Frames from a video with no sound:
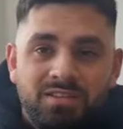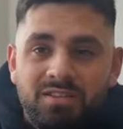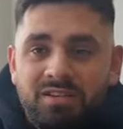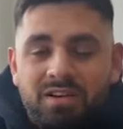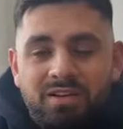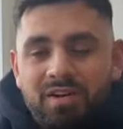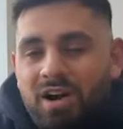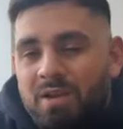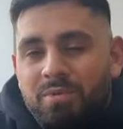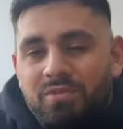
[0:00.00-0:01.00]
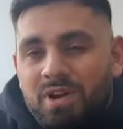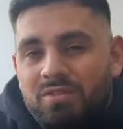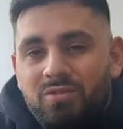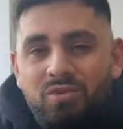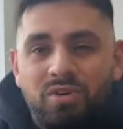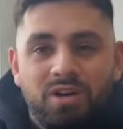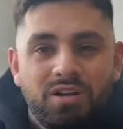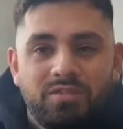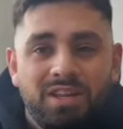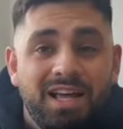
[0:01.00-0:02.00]
the kind of hype around or
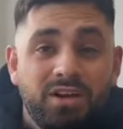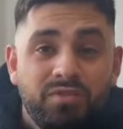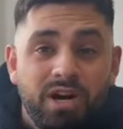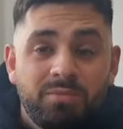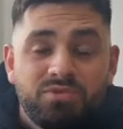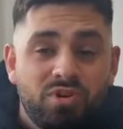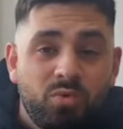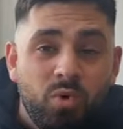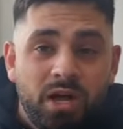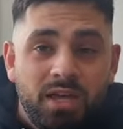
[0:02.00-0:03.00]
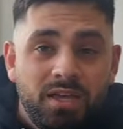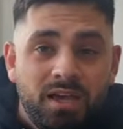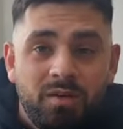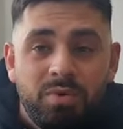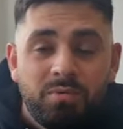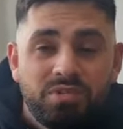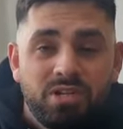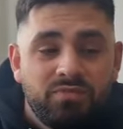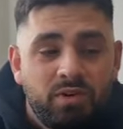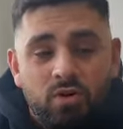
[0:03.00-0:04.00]
kind of lack of hype has gone away and people
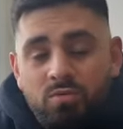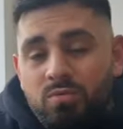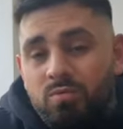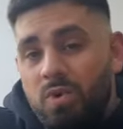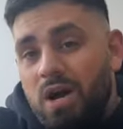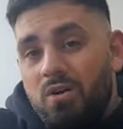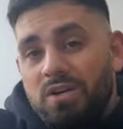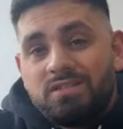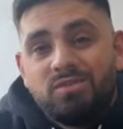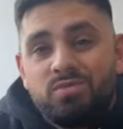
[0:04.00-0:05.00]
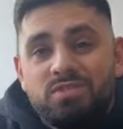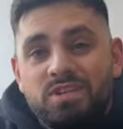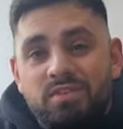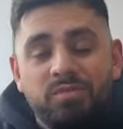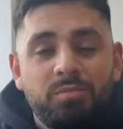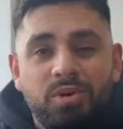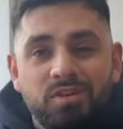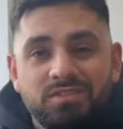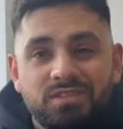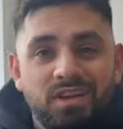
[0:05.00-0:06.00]
start to think, oh wow, that's a cool sneaker from the
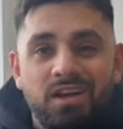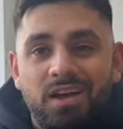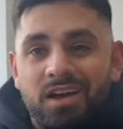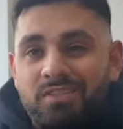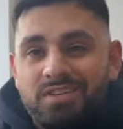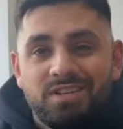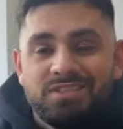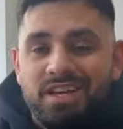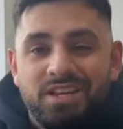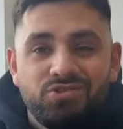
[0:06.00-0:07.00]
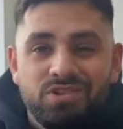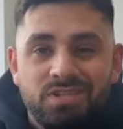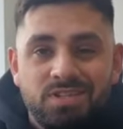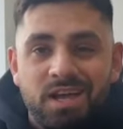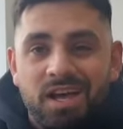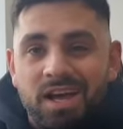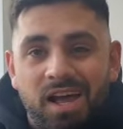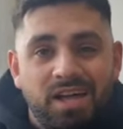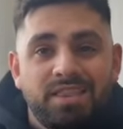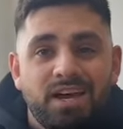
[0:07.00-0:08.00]
past. And they start to get interested in that
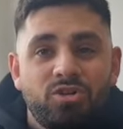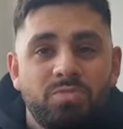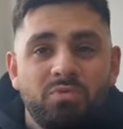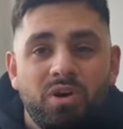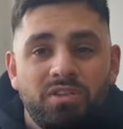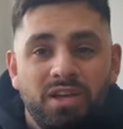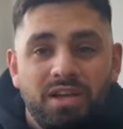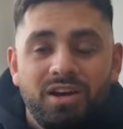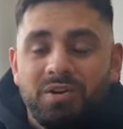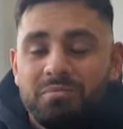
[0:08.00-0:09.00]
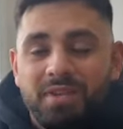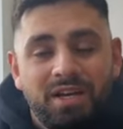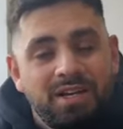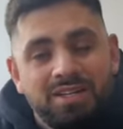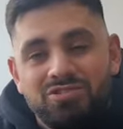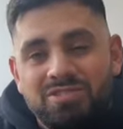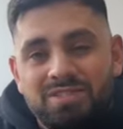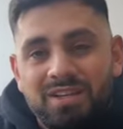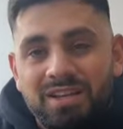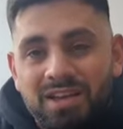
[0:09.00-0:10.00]
and that could be one they um, they're kind of
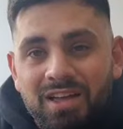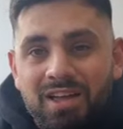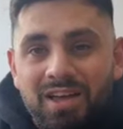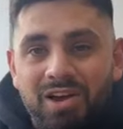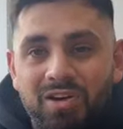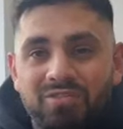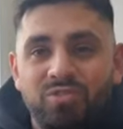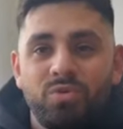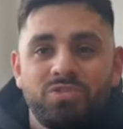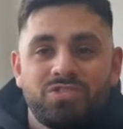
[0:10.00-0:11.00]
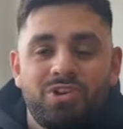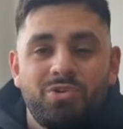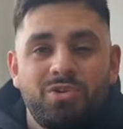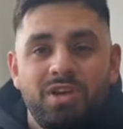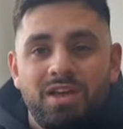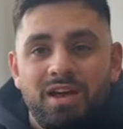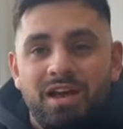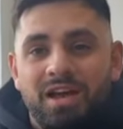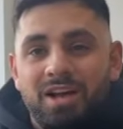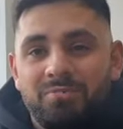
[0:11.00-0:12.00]
interested in going forward. So
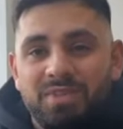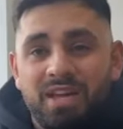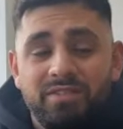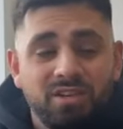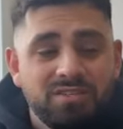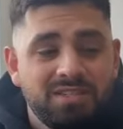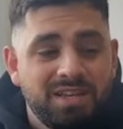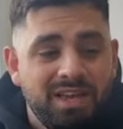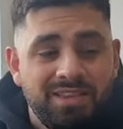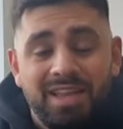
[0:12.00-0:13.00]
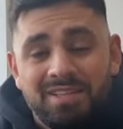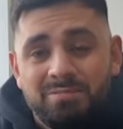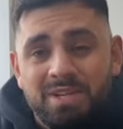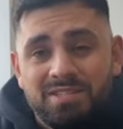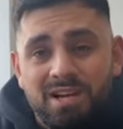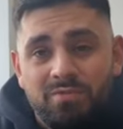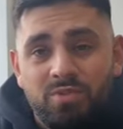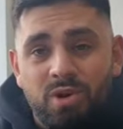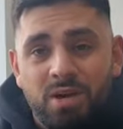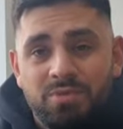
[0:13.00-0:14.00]
um, yeah, if you're looking to get, now's the best time if
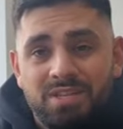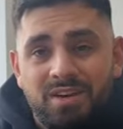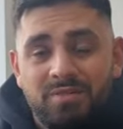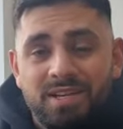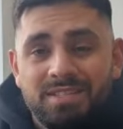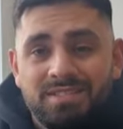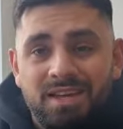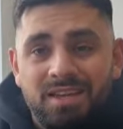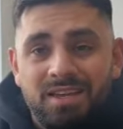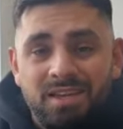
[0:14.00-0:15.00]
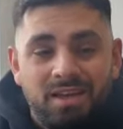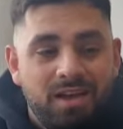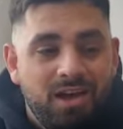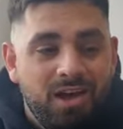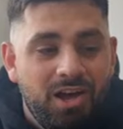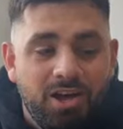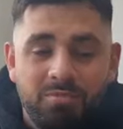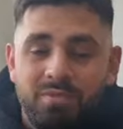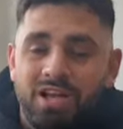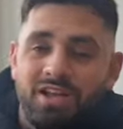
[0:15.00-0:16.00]
you weren't able to get on release day.
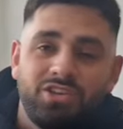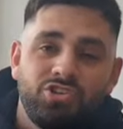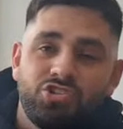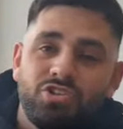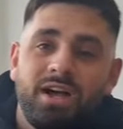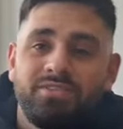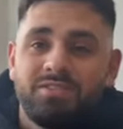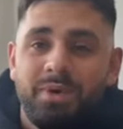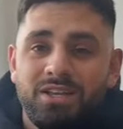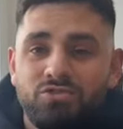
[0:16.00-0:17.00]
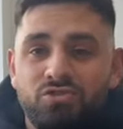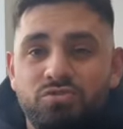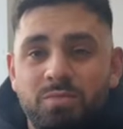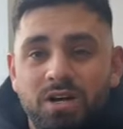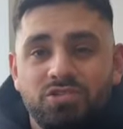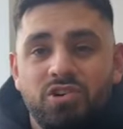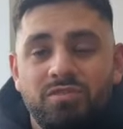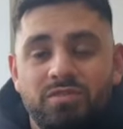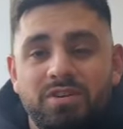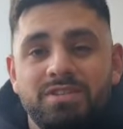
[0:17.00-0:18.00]
Um, and you shouldn't have to pay too much
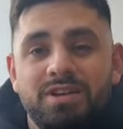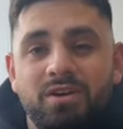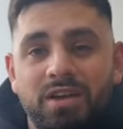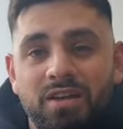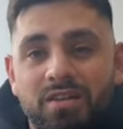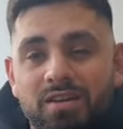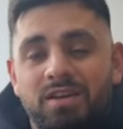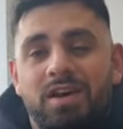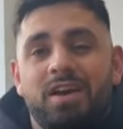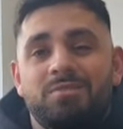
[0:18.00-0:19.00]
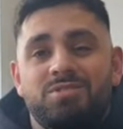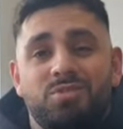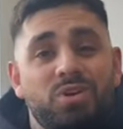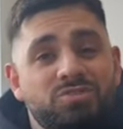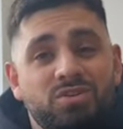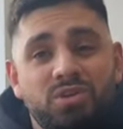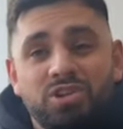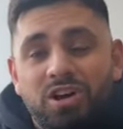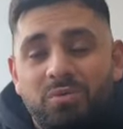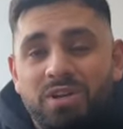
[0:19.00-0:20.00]
over retail here. Um, so so
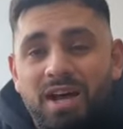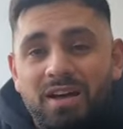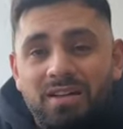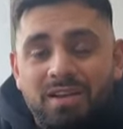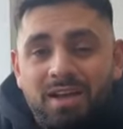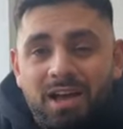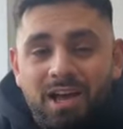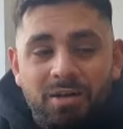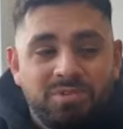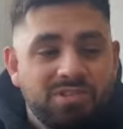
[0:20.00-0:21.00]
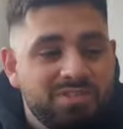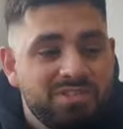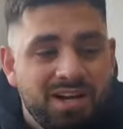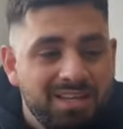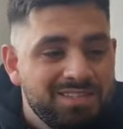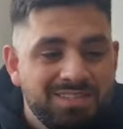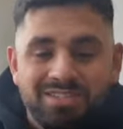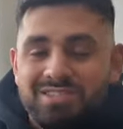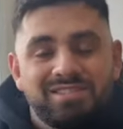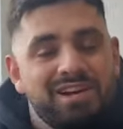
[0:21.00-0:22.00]
good luck with that. Um, in terms of
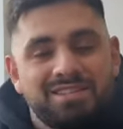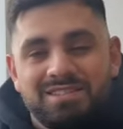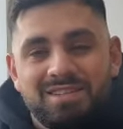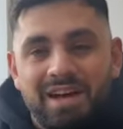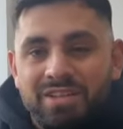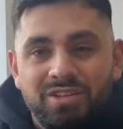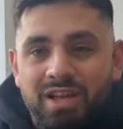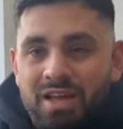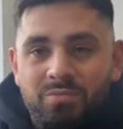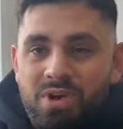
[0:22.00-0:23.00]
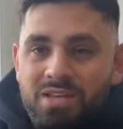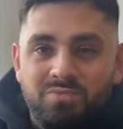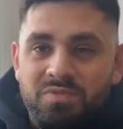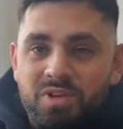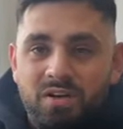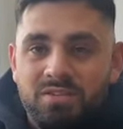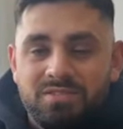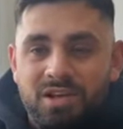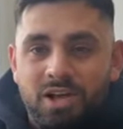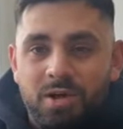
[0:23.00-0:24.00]
sizing, sizing standard uh, as with
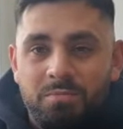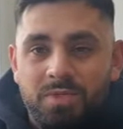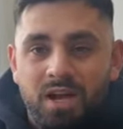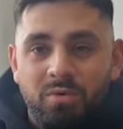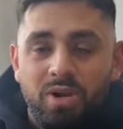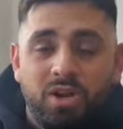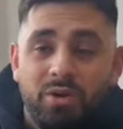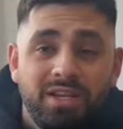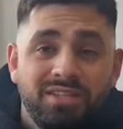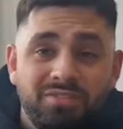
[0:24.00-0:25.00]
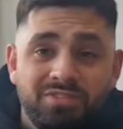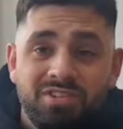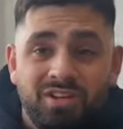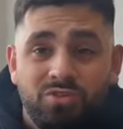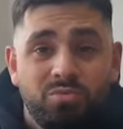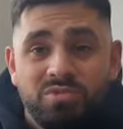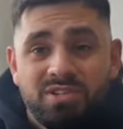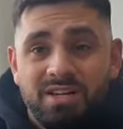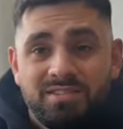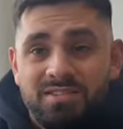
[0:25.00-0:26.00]
dunks, um, I wouldn't go any different to your normal
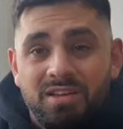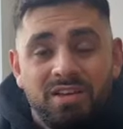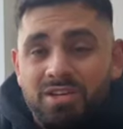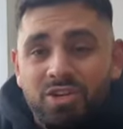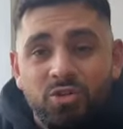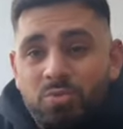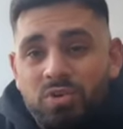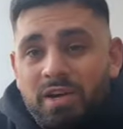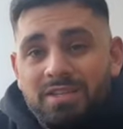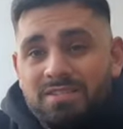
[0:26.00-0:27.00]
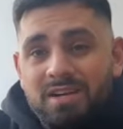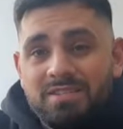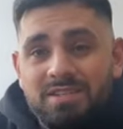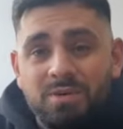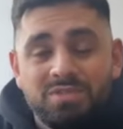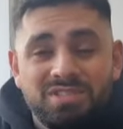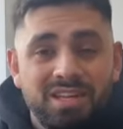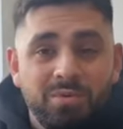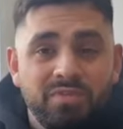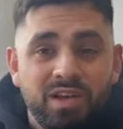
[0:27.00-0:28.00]
sizing, your normal Nike sizing. I would
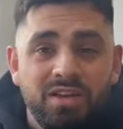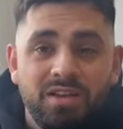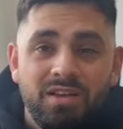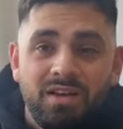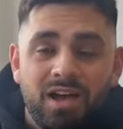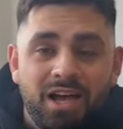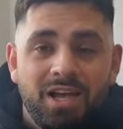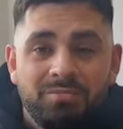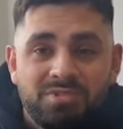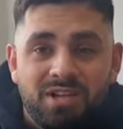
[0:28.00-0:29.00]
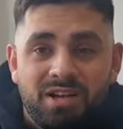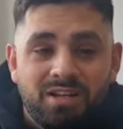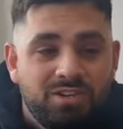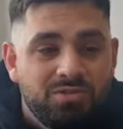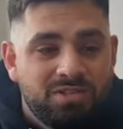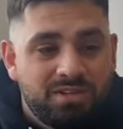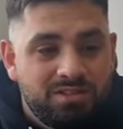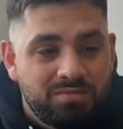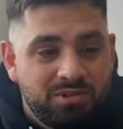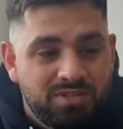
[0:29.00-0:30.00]
stay with it. Um, so kind of don't size
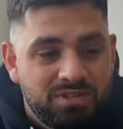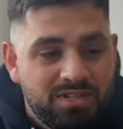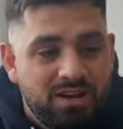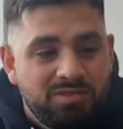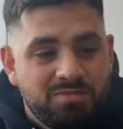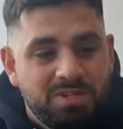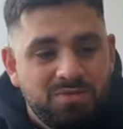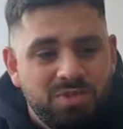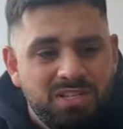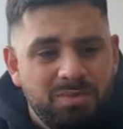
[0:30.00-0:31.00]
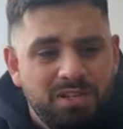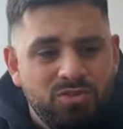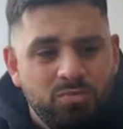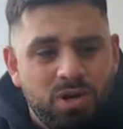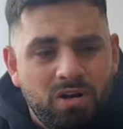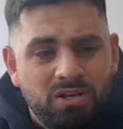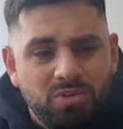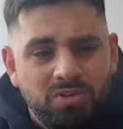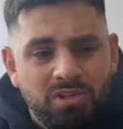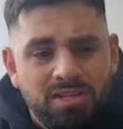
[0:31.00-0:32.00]
up, don't size down. Especially with these being nubuck, you
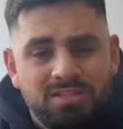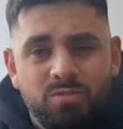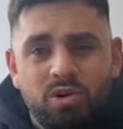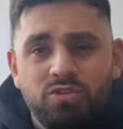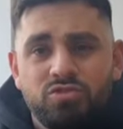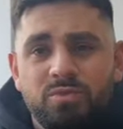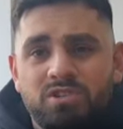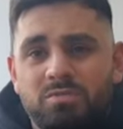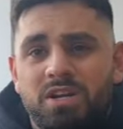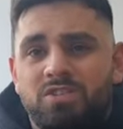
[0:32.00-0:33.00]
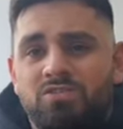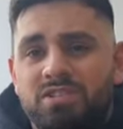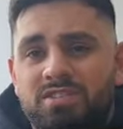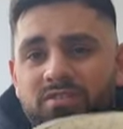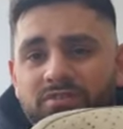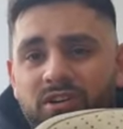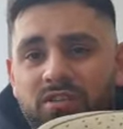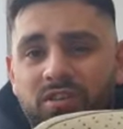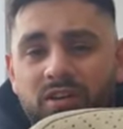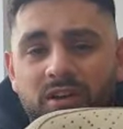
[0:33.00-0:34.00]
don't need to worry too much about the crease at the
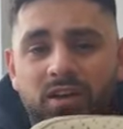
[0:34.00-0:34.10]
front.